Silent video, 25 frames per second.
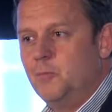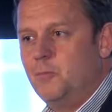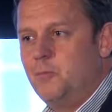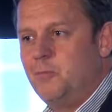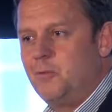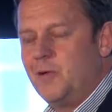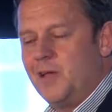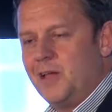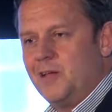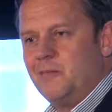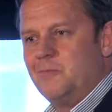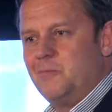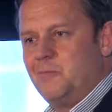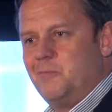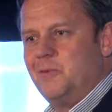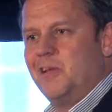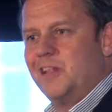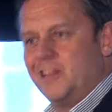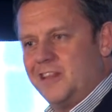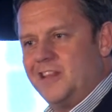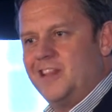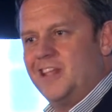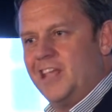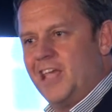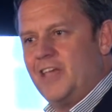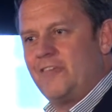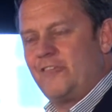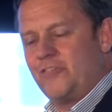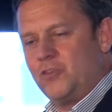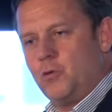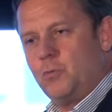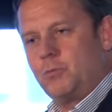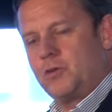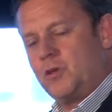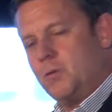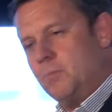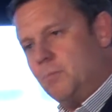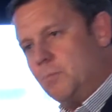But if
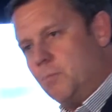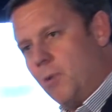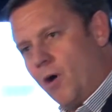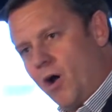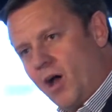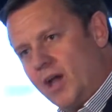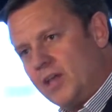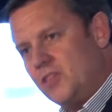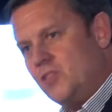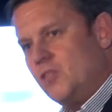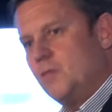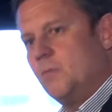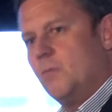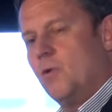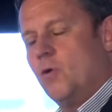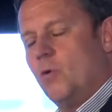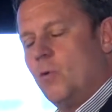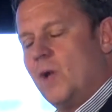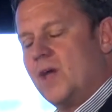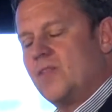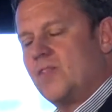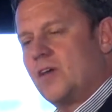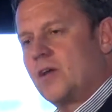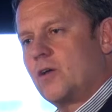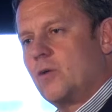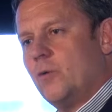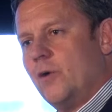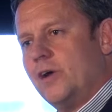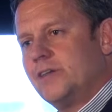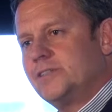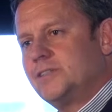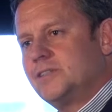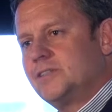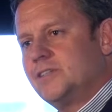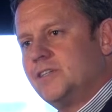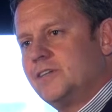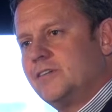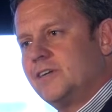you combine them all and they're quite
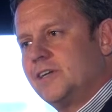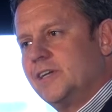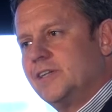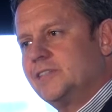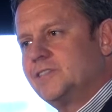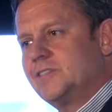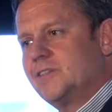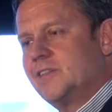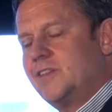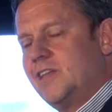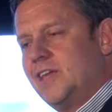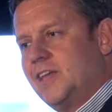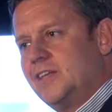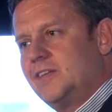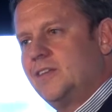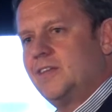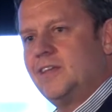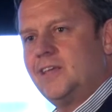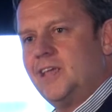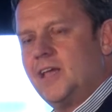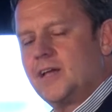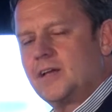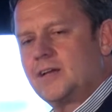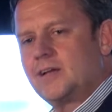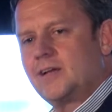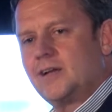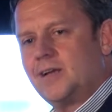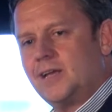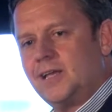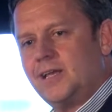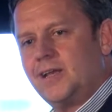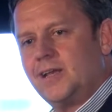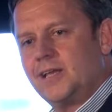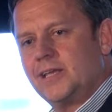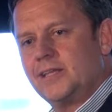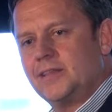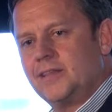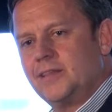serious, then
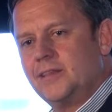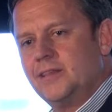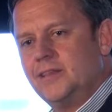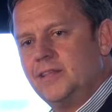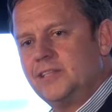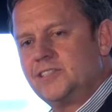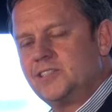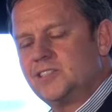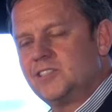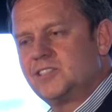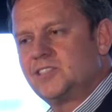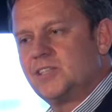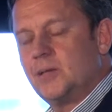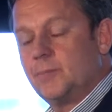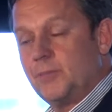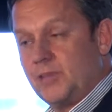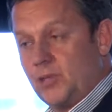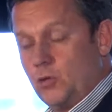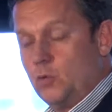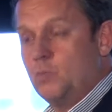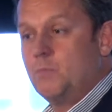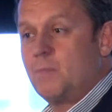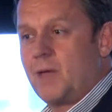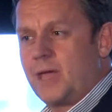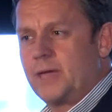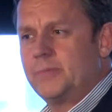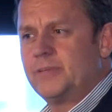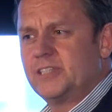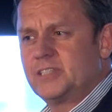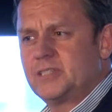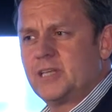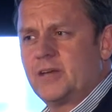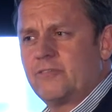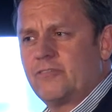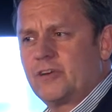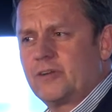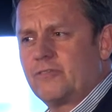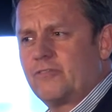clearly this is somebody who may be
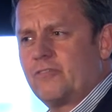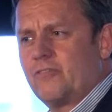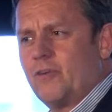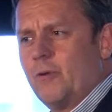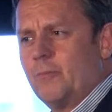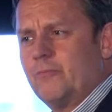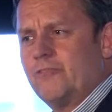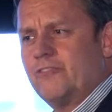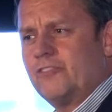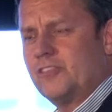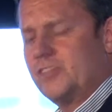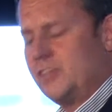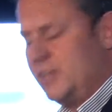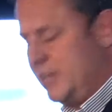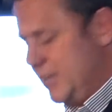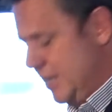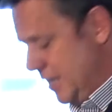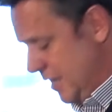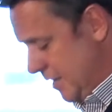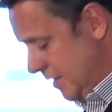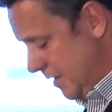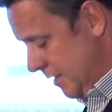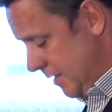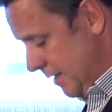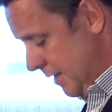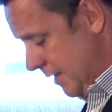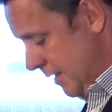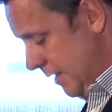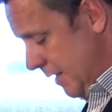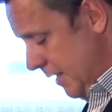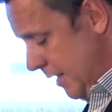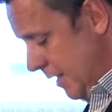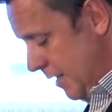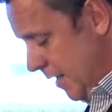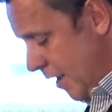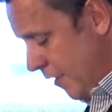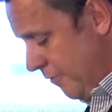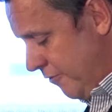suffering from fatigue.
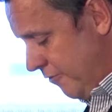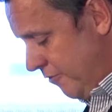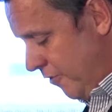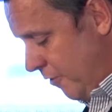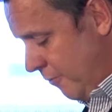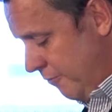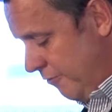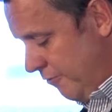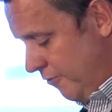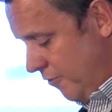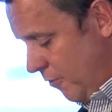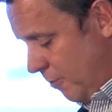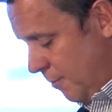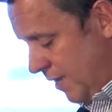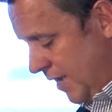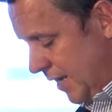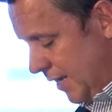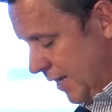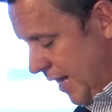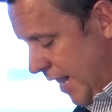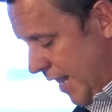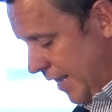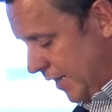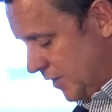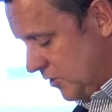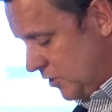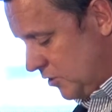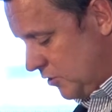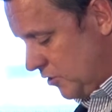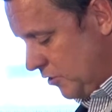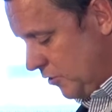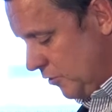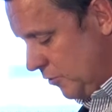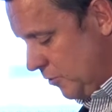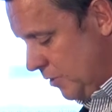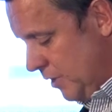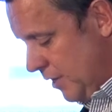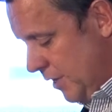From headaches
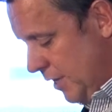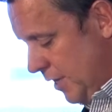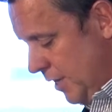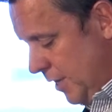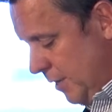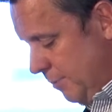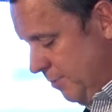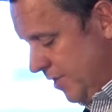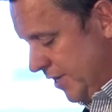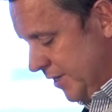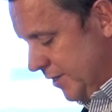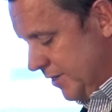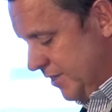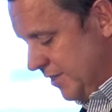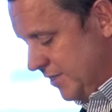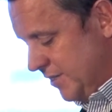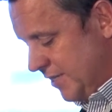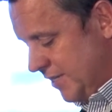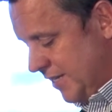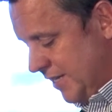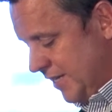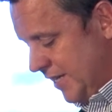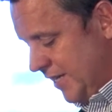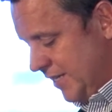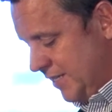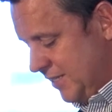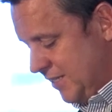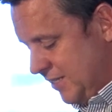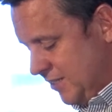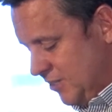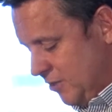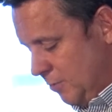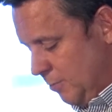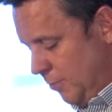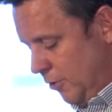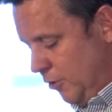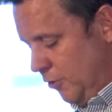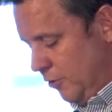to being disconnected
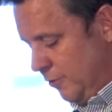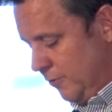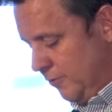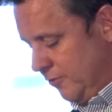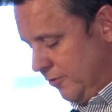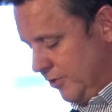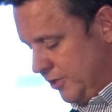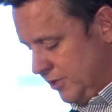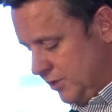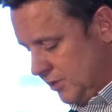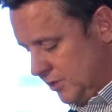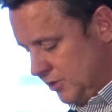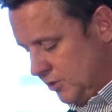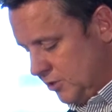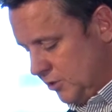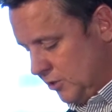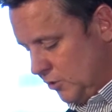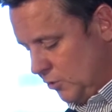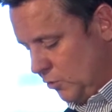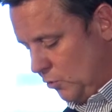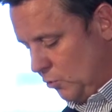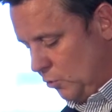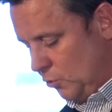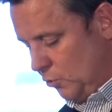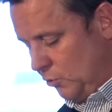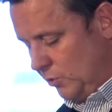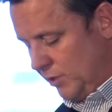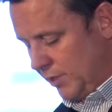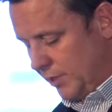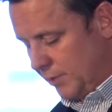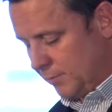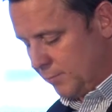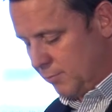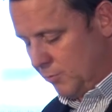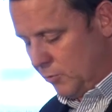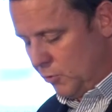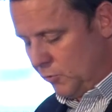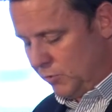to blurred vision to
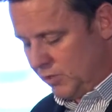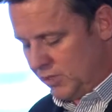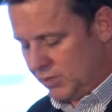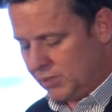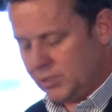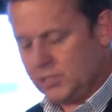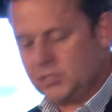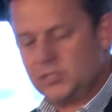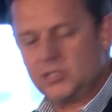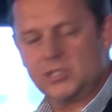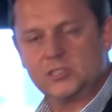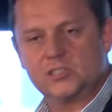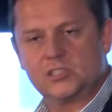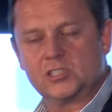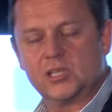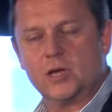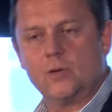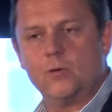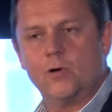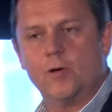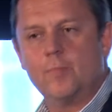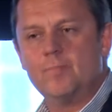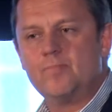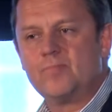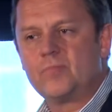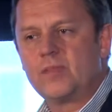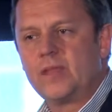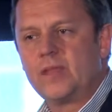yawning, moodiness, and so on.